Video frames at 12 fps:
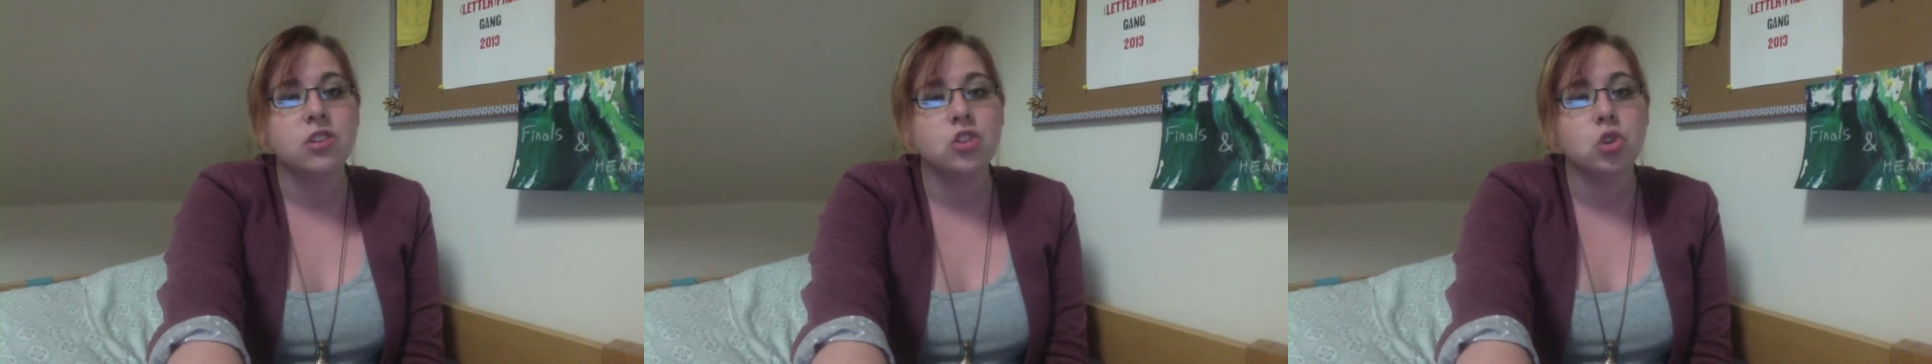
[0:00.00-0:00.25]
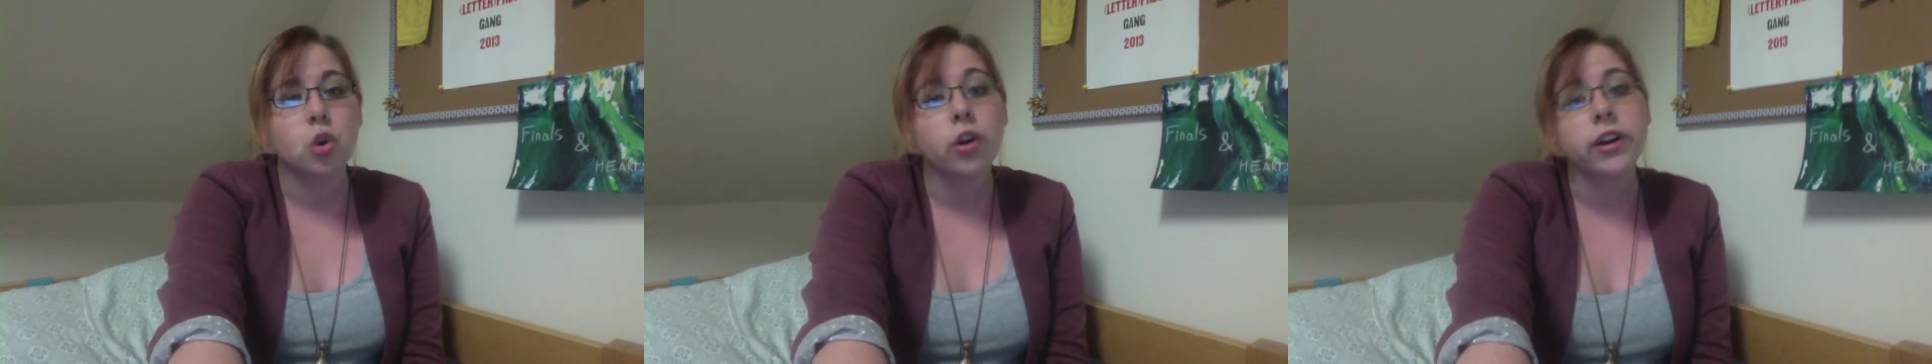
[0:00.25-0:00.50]

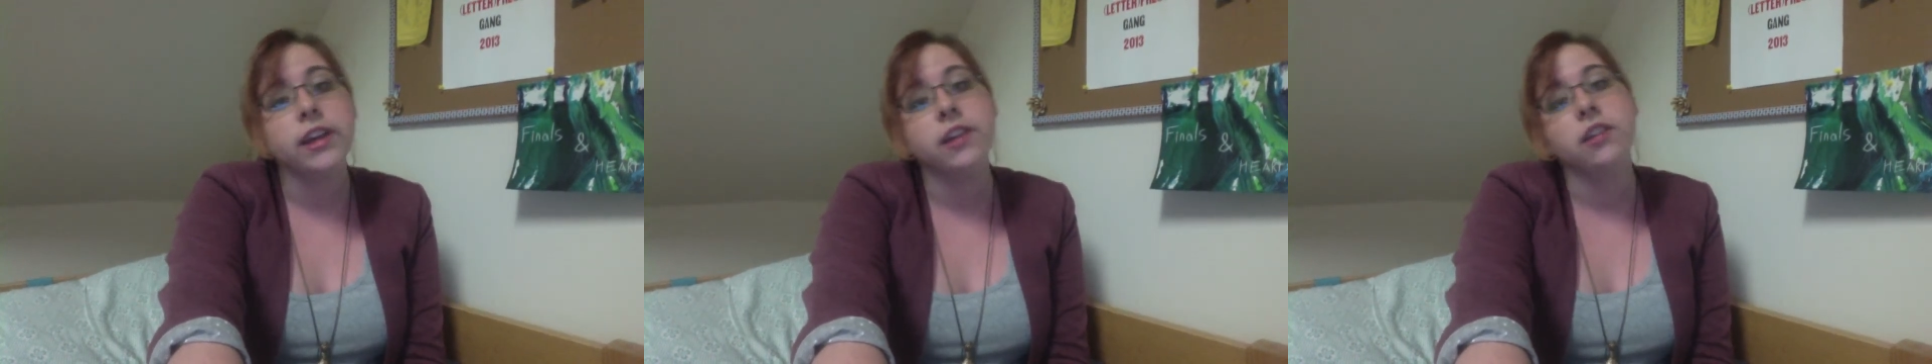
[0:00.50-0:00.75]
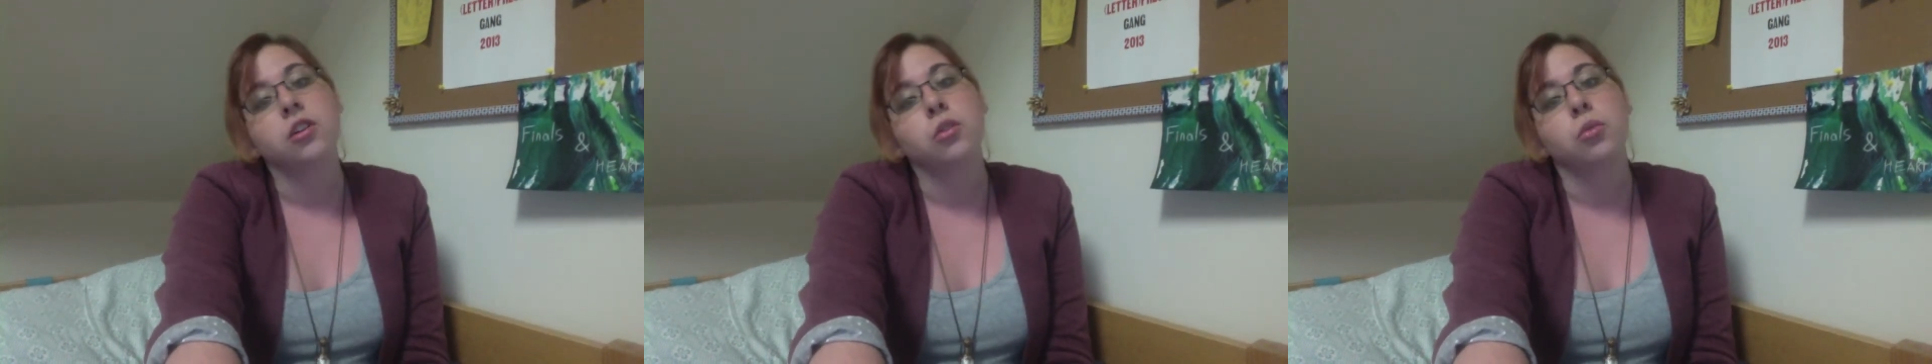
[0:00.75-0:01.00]

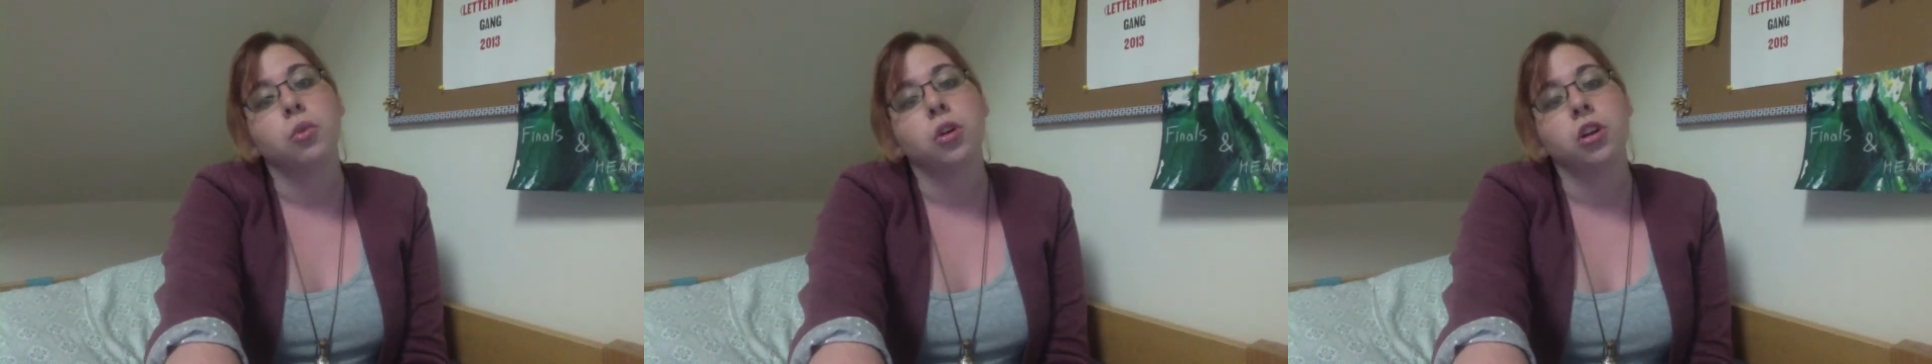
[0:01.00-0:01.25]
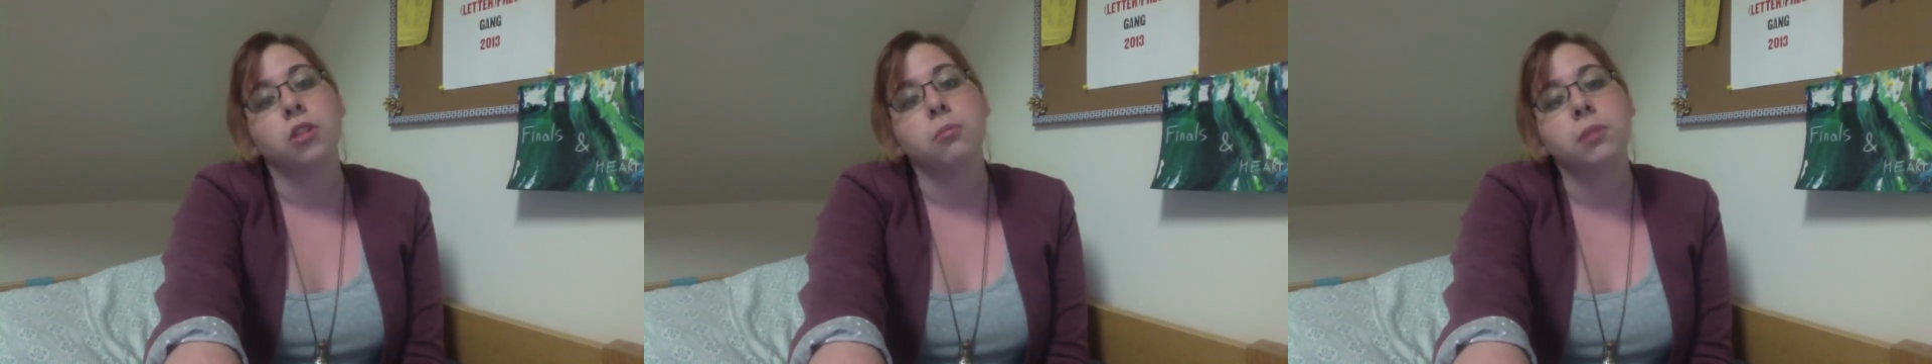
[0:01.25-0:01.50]
Jordan
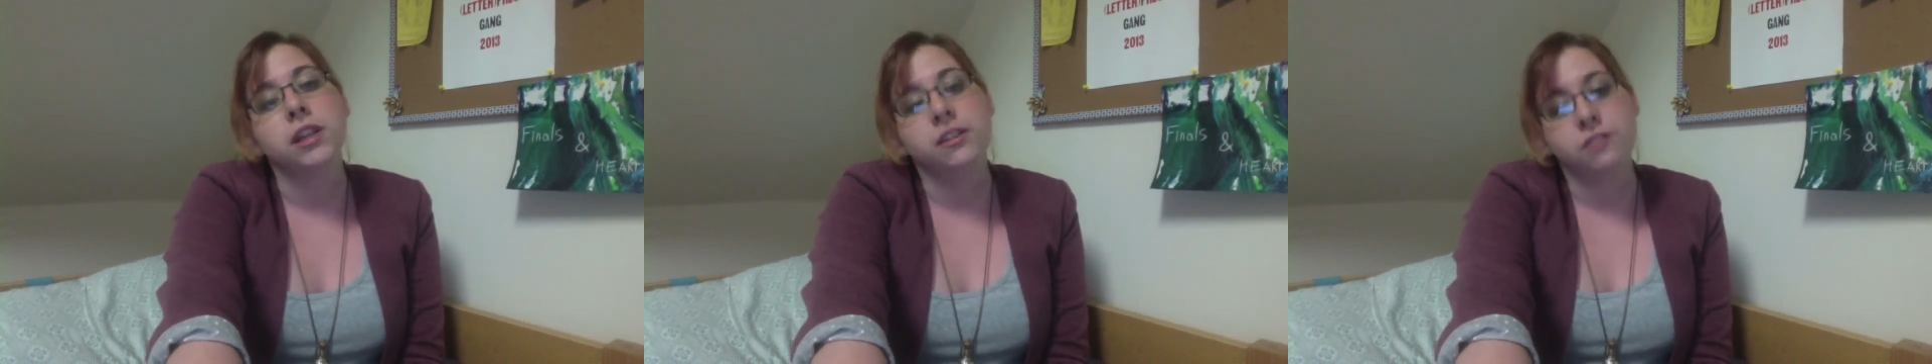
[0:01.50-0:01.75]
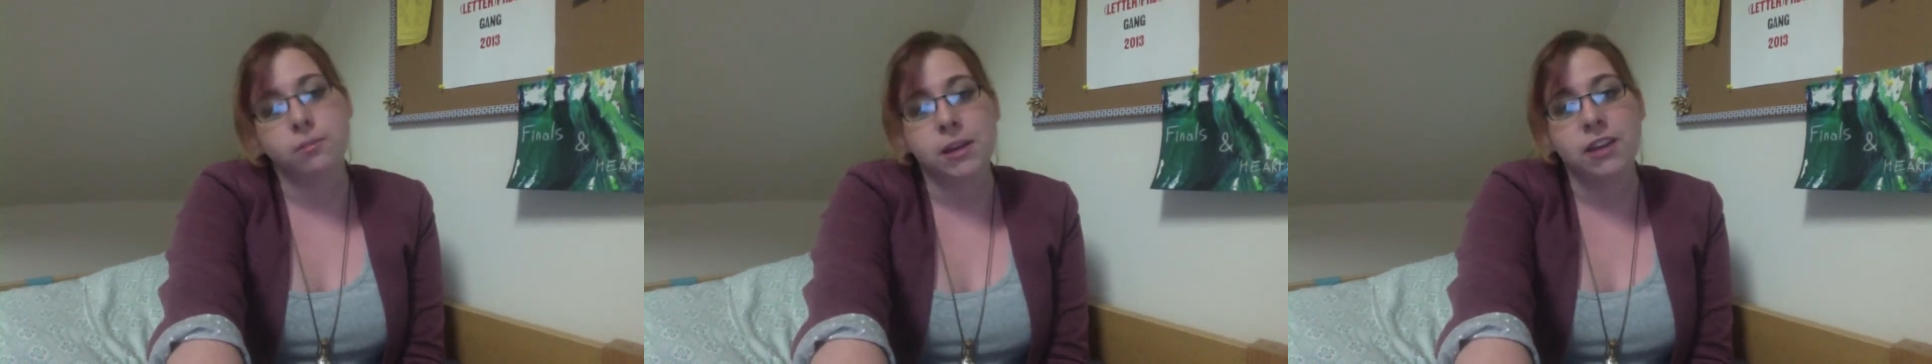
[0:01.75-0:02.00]
were
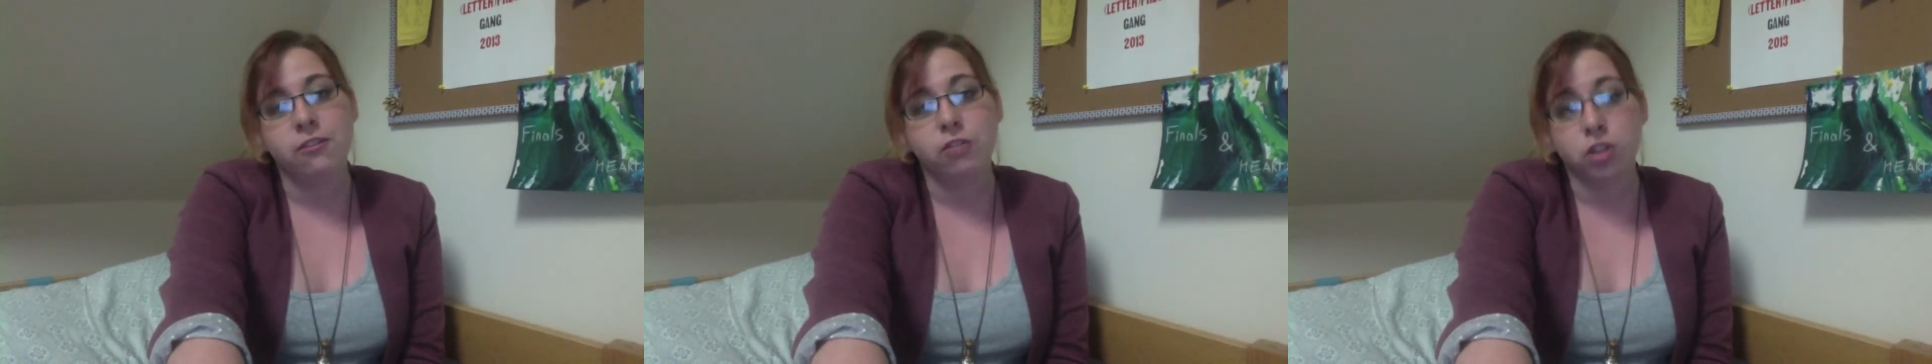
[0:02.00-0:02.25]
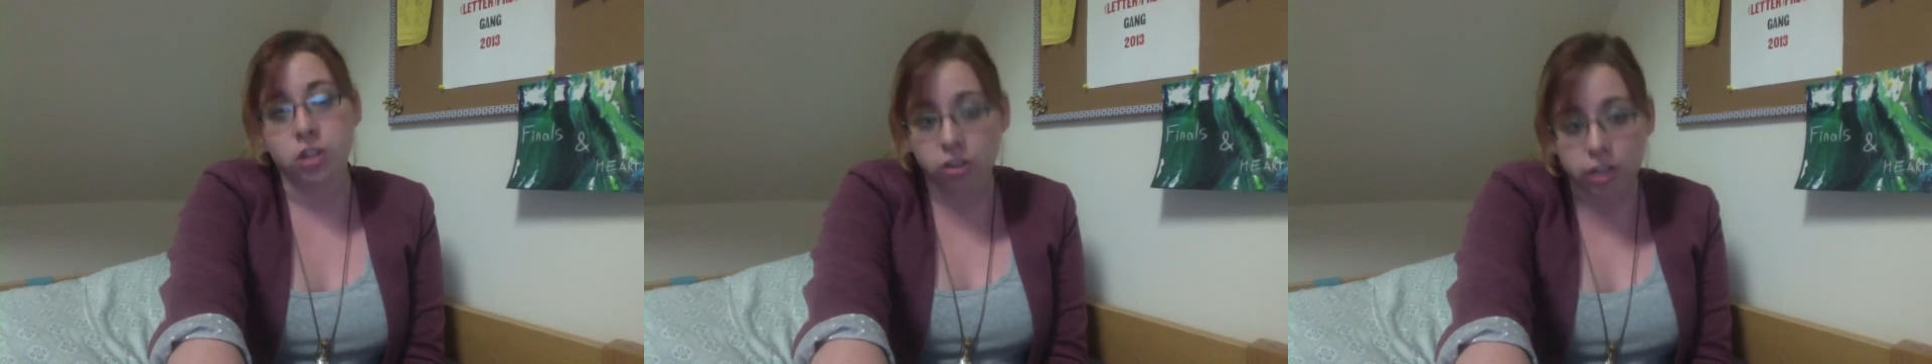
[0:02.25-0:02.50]
believed to be
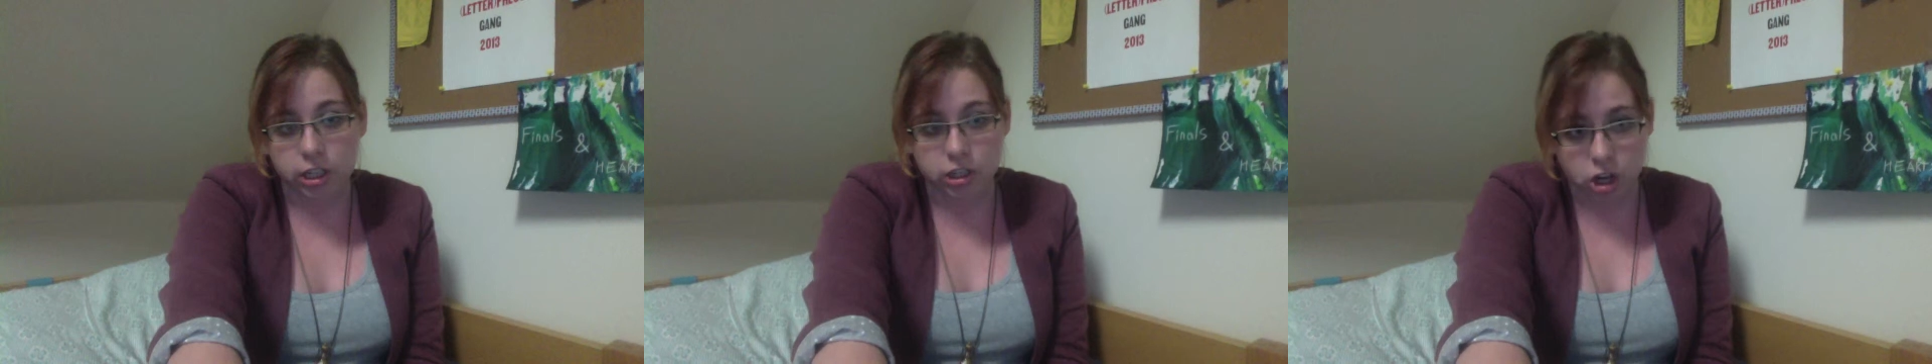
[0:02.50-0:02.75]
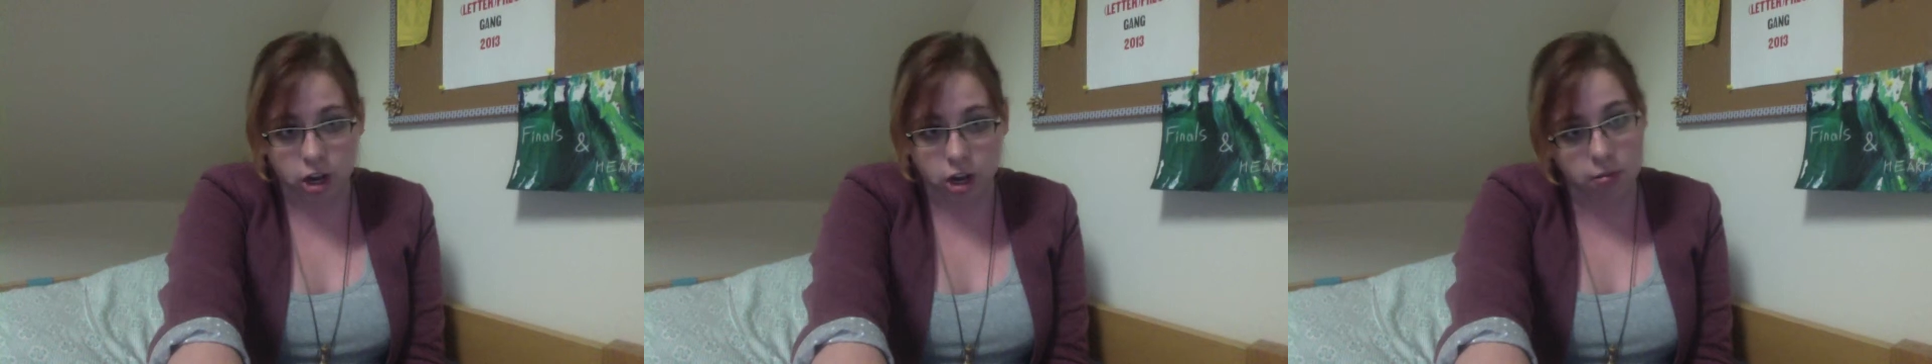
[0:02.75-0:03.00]
fertility
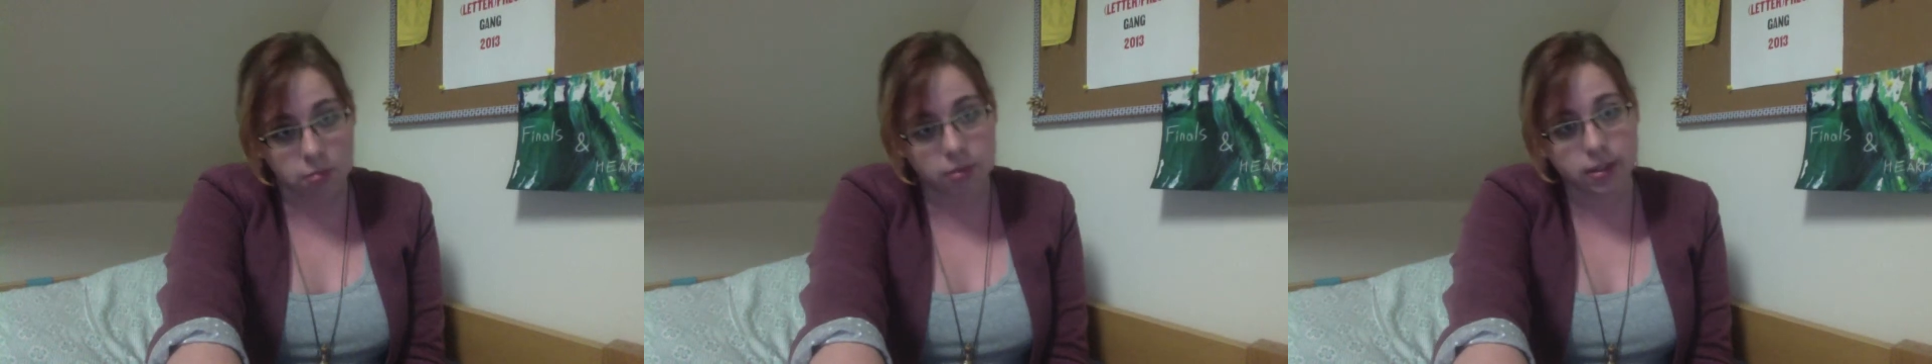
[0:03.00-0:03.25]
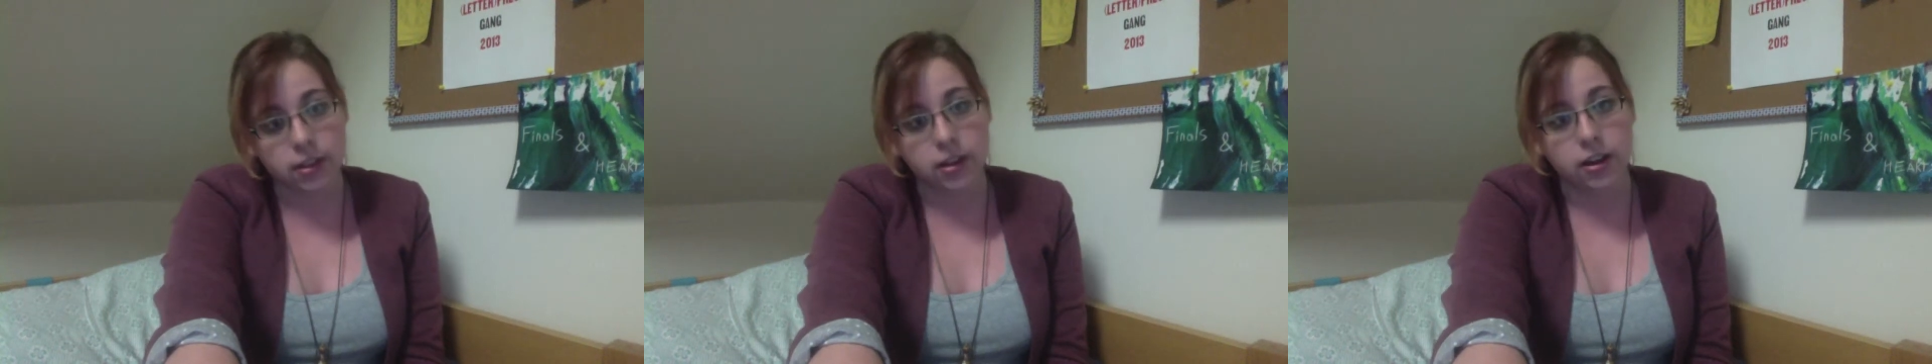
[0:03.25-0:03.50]
charms.